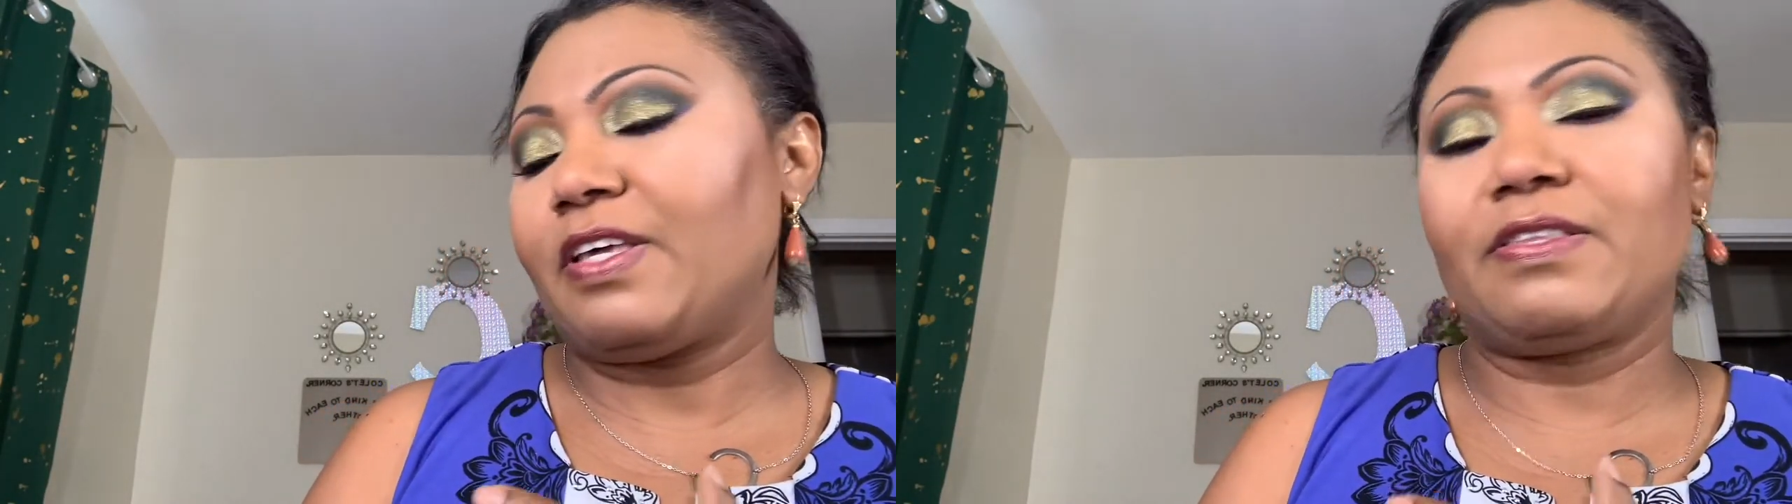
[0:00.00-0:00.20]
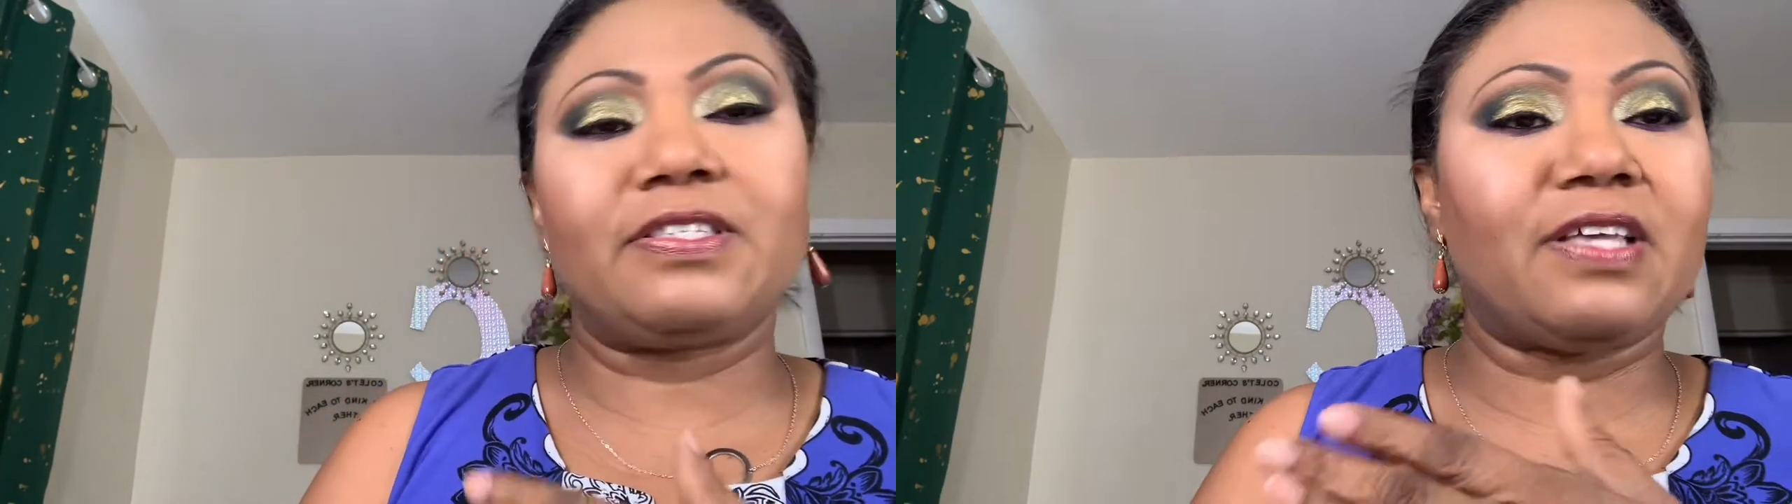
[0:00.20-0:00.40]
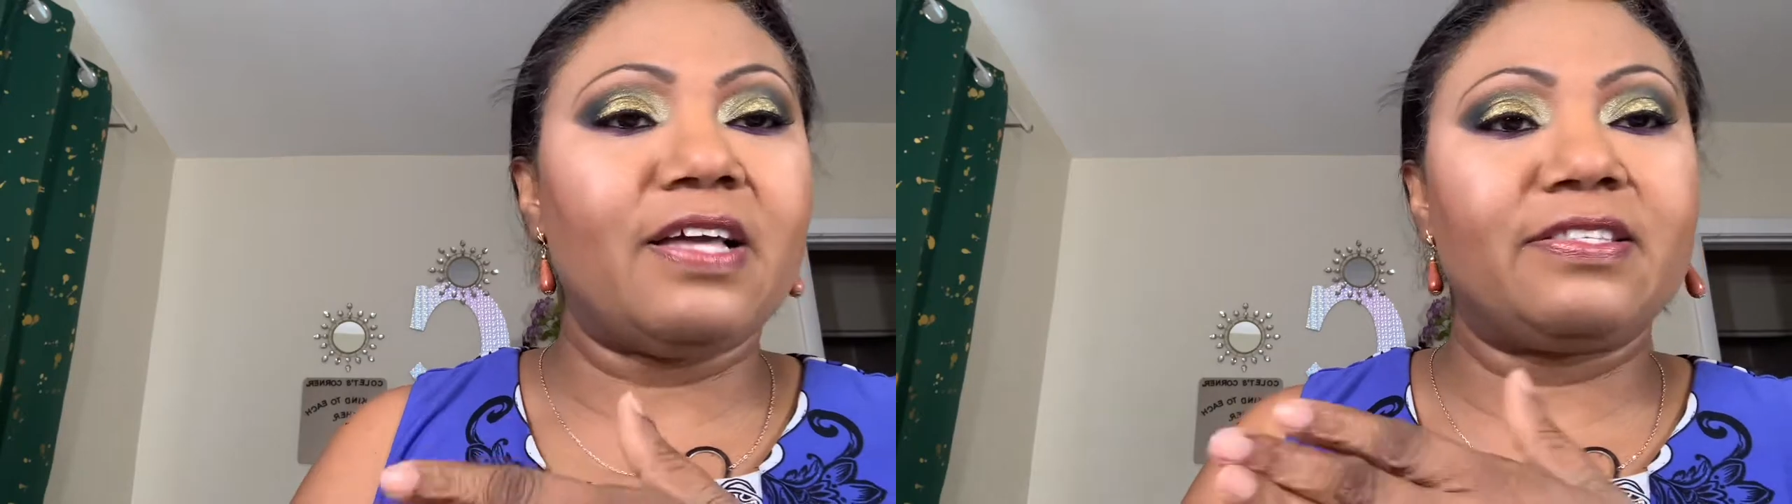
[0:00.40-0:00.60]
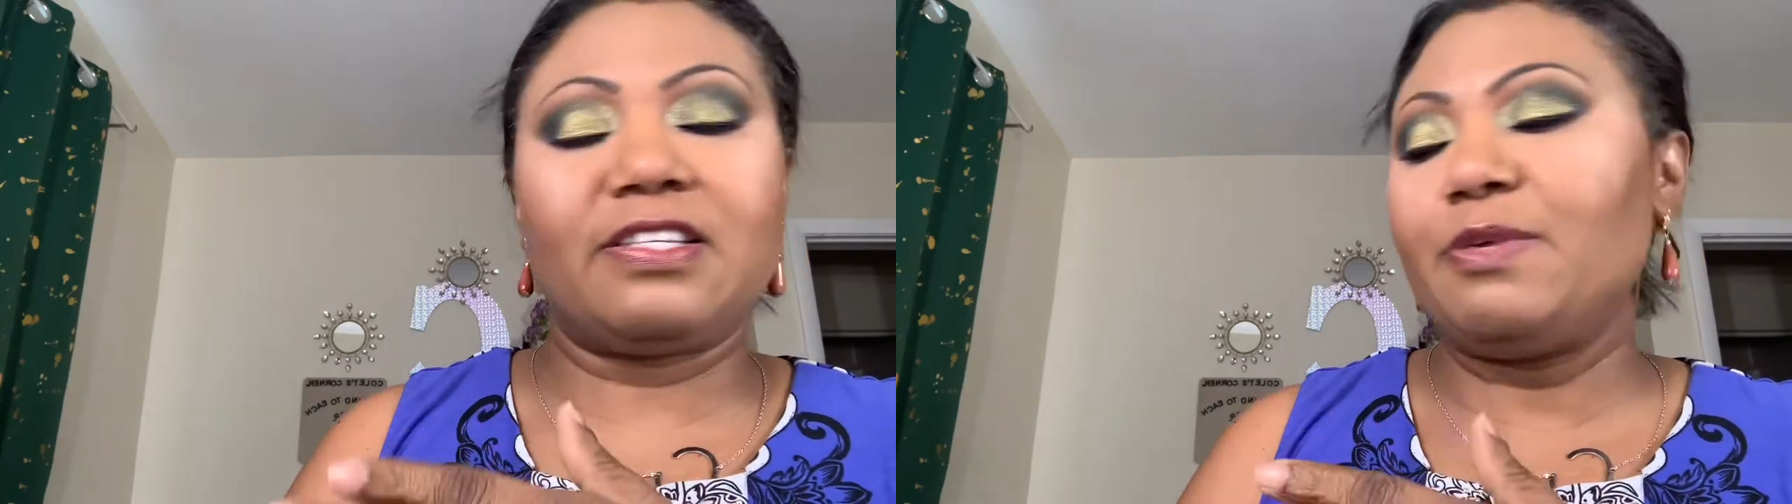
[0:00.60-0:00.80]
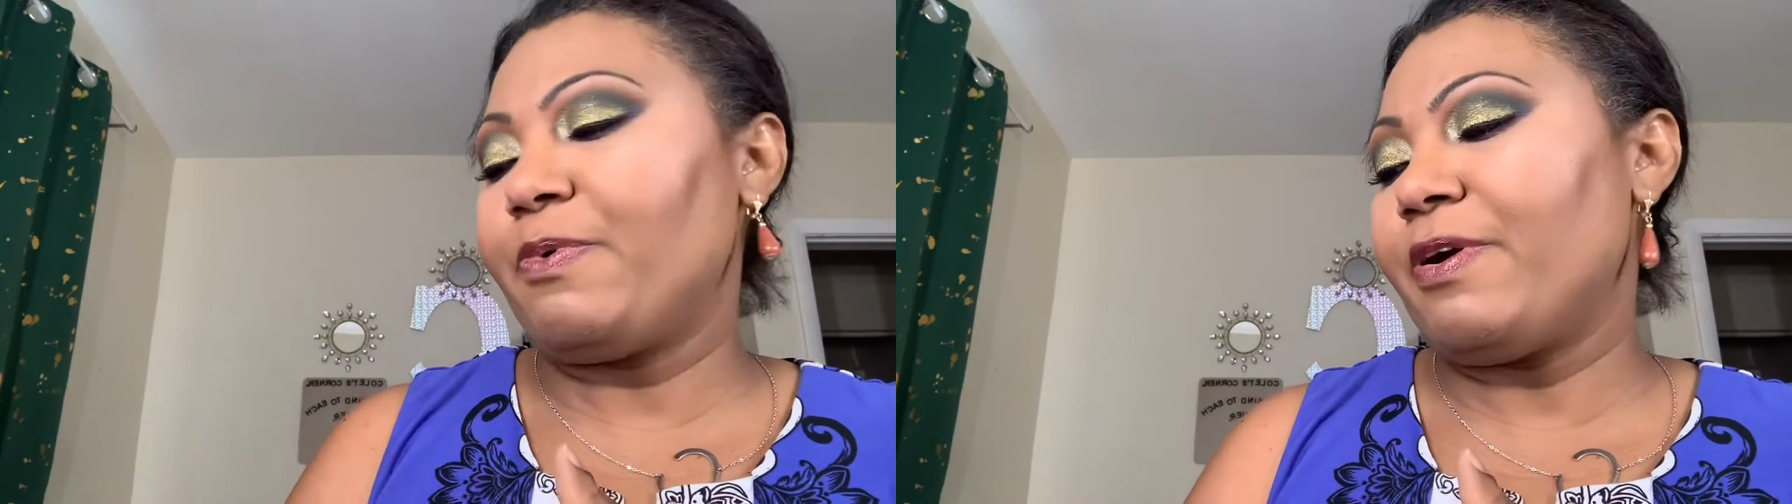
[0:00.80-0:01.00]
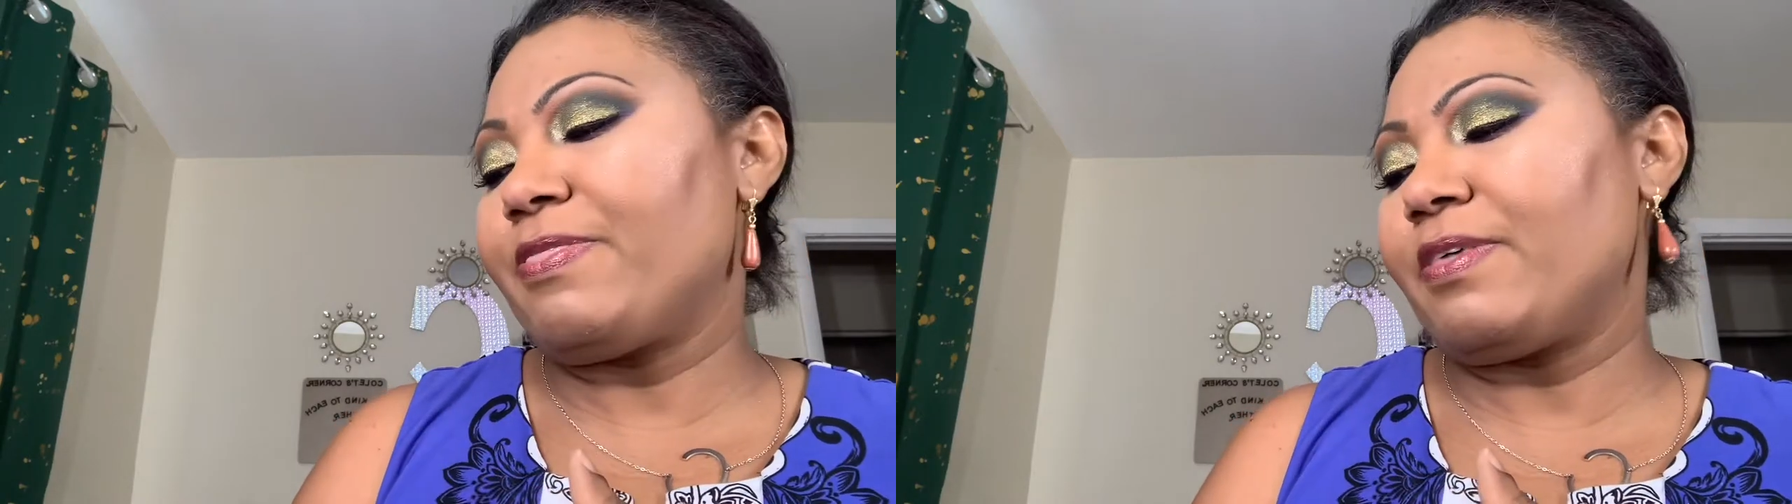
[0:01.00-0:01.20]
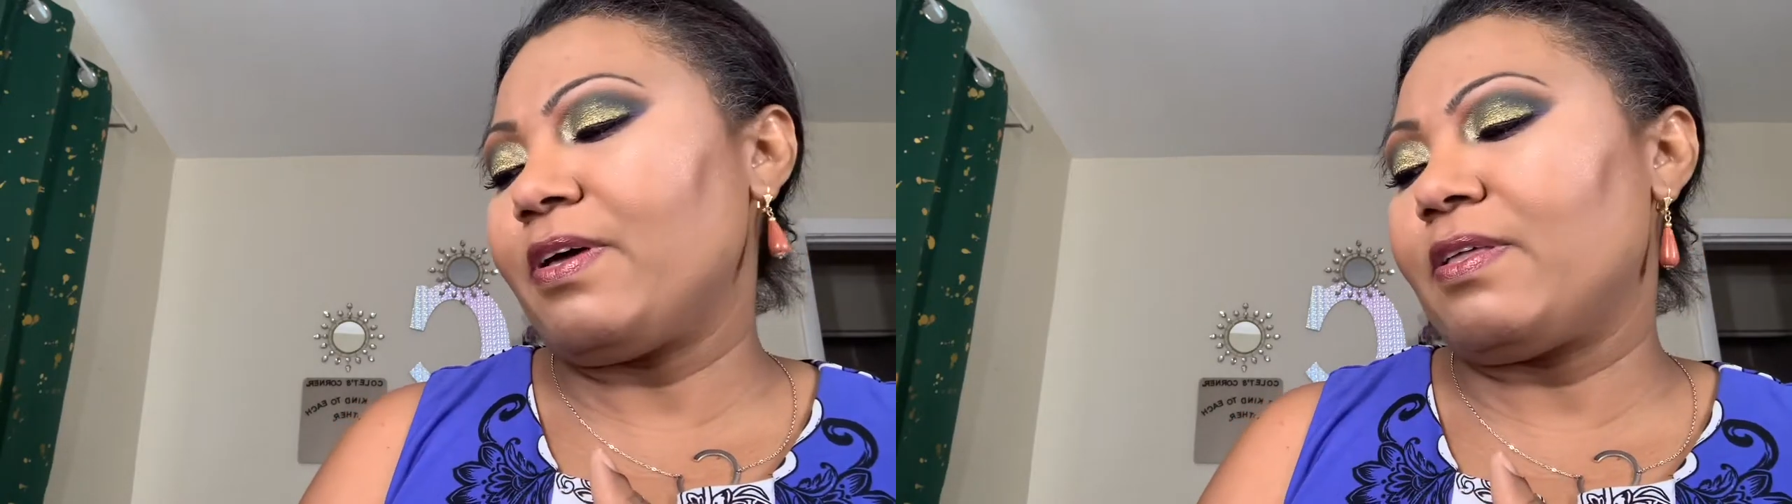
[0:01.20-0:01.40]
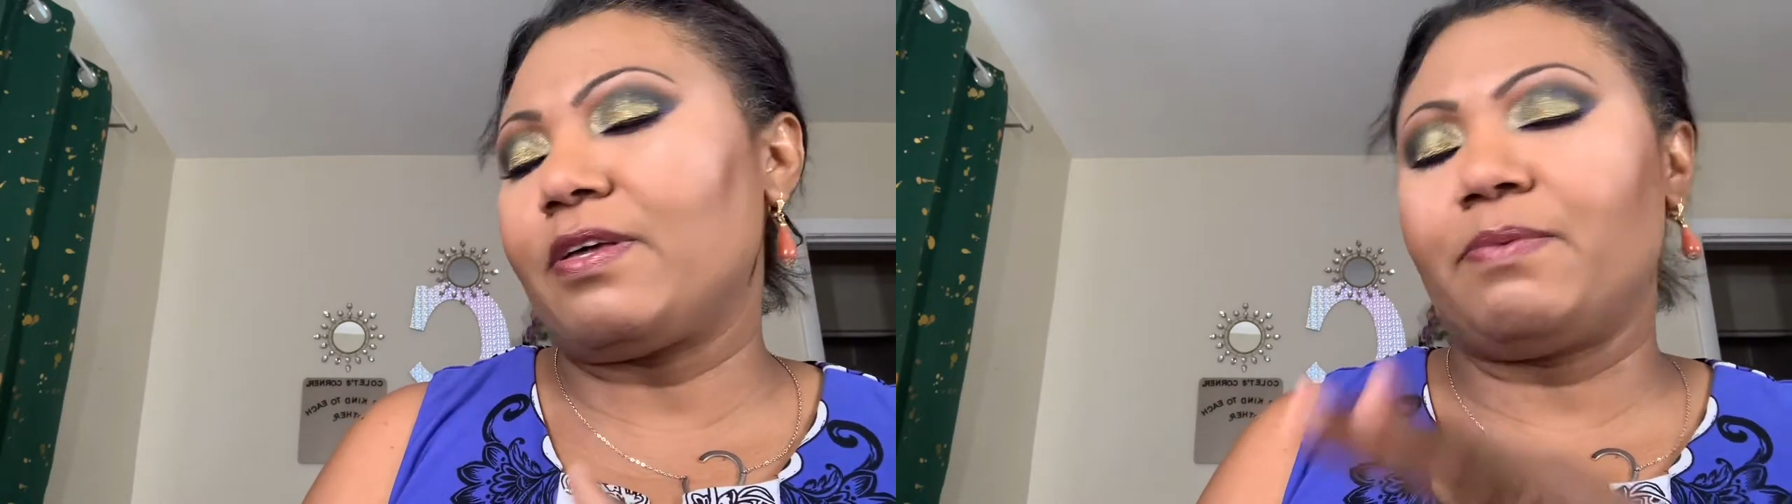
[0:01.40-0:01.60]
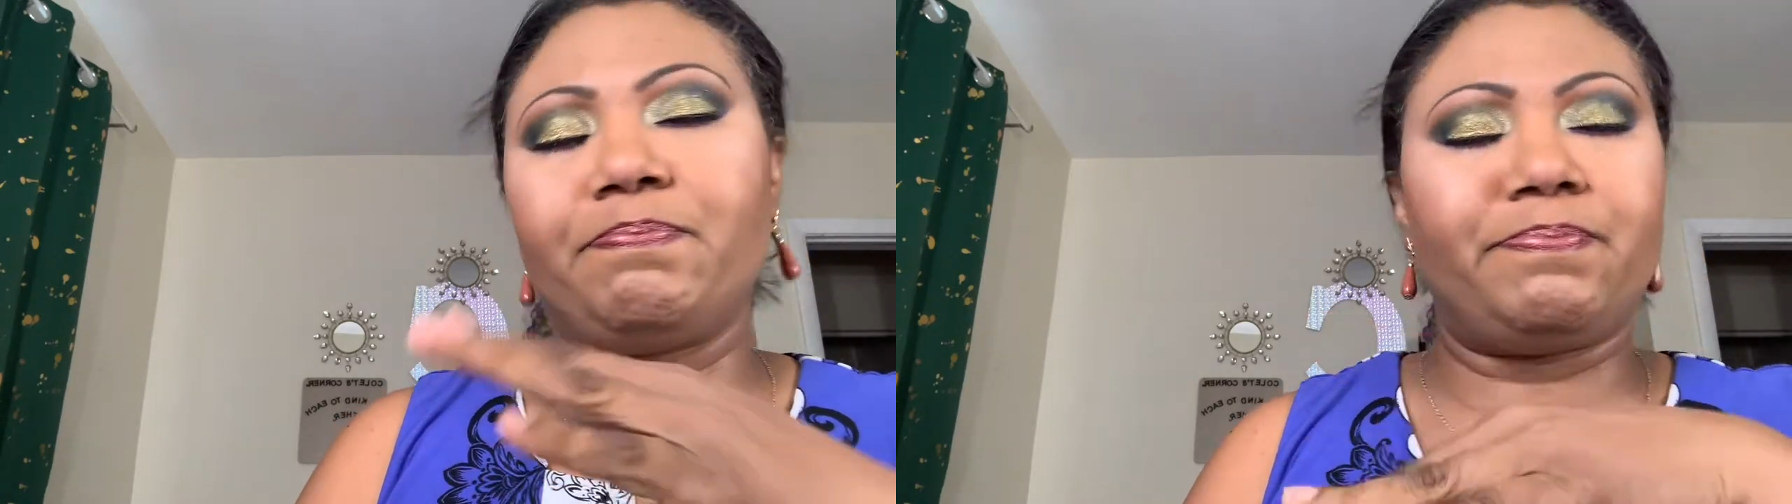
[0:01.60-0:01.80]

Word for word: the side sleeper and the, the,